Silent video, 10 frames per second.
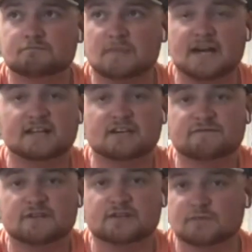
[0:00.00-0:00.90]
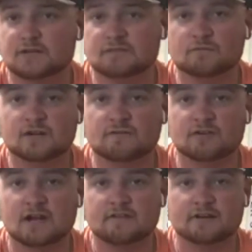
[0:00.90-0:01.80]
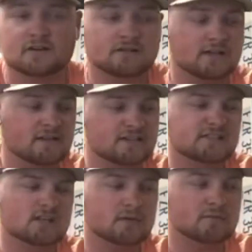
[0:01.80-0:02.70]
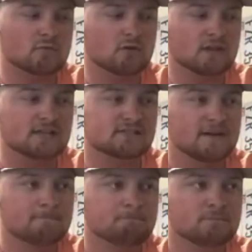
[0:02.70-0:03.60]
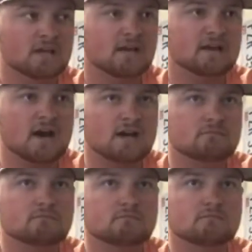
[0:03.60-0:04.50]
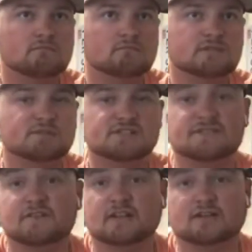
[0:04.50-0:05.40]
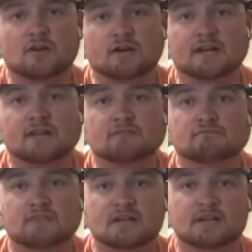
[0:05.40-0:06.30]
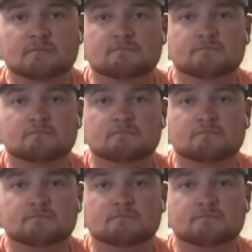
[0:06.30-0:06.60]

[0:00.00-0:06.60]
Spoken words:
how to catch fish whenever you're out there. And this is going to be more or less not specifically targeting any